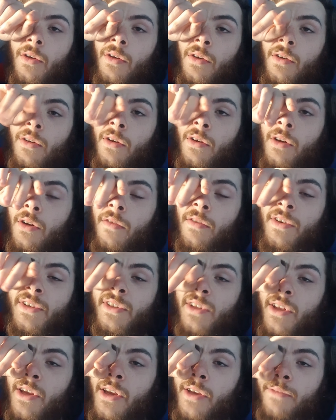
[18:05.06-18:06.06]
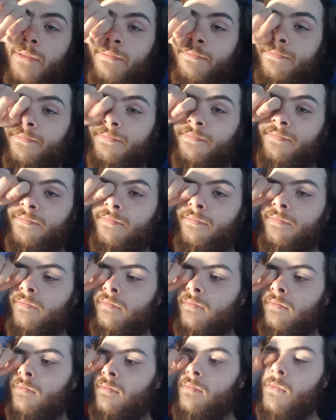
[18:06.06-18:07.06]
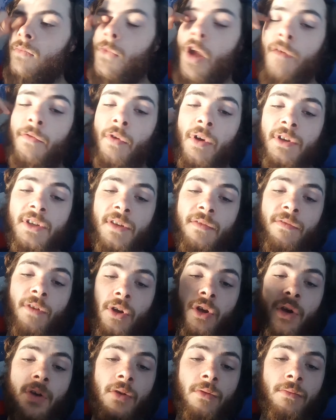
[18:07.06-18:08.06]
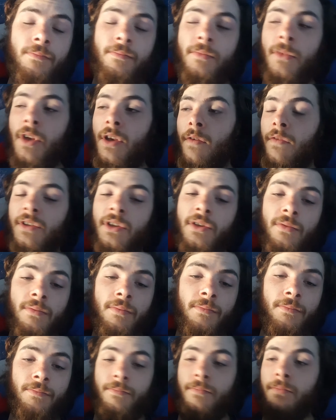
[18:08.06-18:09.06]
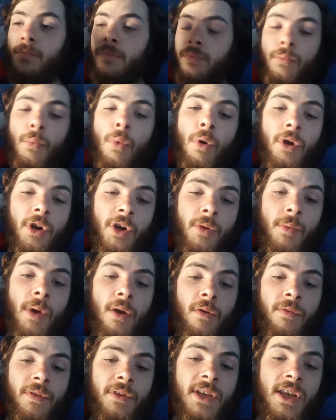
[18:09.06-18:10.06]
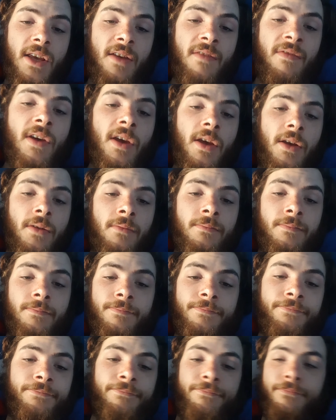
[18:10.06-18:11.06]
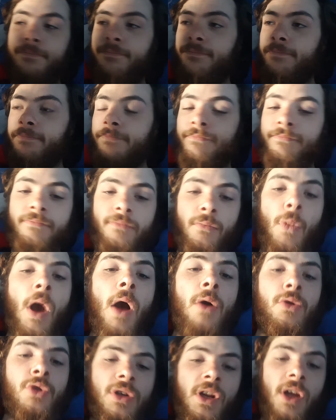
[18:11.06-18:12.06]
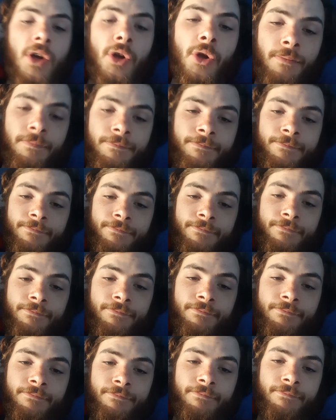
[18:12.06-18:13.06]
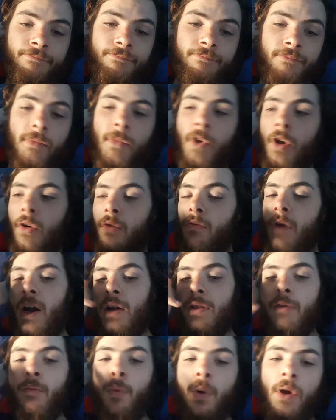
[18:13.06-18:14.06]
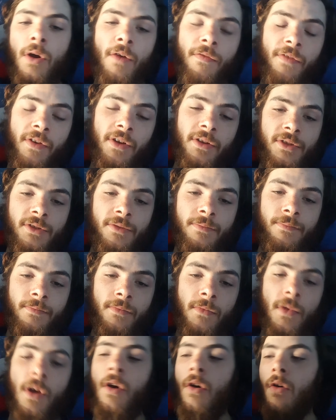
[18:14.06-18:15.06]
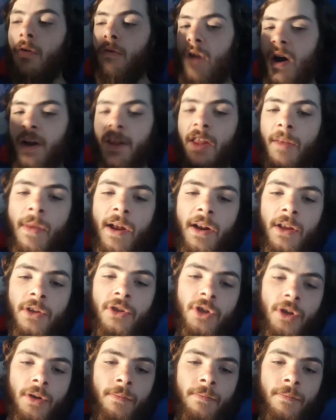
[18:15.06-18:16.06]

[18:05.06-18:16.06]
And obviously, after I said fuck you, he obviously walking away with the TV. What else could I do? Rang the office. Rang the manager.